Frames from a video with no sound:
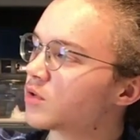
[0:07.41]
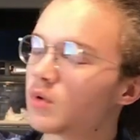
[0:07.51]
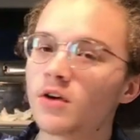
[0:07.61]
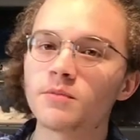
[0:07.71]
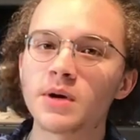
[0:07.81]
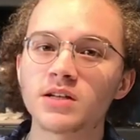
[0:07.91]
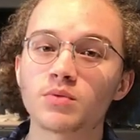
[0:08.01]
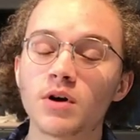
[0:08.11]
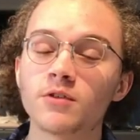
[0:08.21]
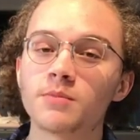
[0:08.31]
12 by
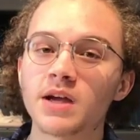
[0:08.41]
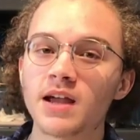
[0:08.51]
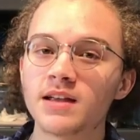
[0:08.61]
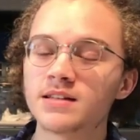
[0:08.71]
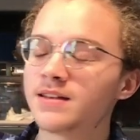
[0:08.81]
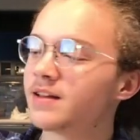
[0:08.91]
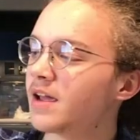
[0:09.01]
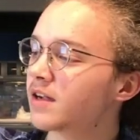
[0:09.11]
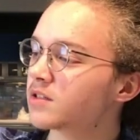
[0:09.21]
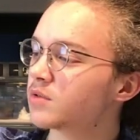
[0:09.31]
12 by 18
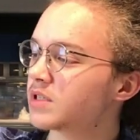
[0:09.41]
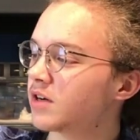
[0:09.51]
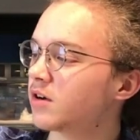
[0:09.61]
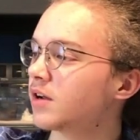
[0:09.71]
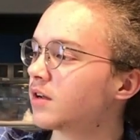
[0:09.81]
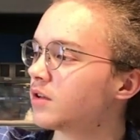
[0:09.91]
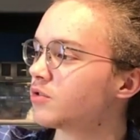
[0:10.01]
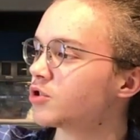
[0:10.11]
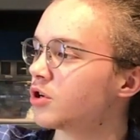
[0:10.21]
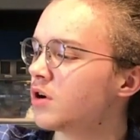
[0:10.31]
Exoterra
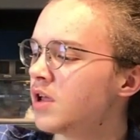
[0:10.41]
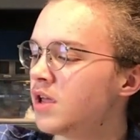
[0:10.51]
enclosure